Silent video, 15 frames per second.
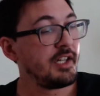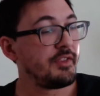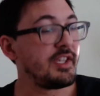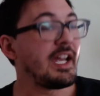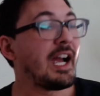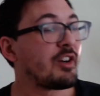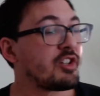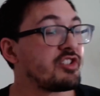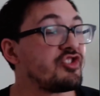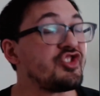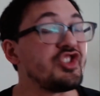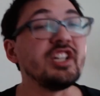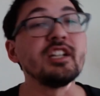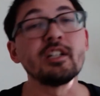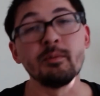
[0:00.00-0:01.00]
the
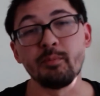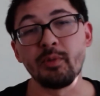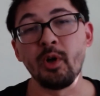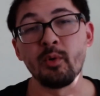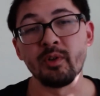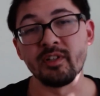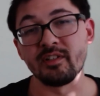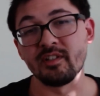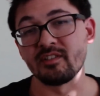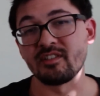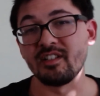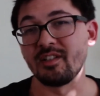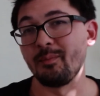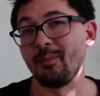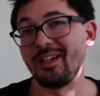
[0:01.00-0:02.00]
RNG component is
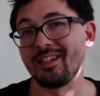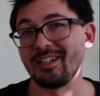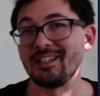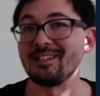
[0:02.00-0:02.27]
going to make it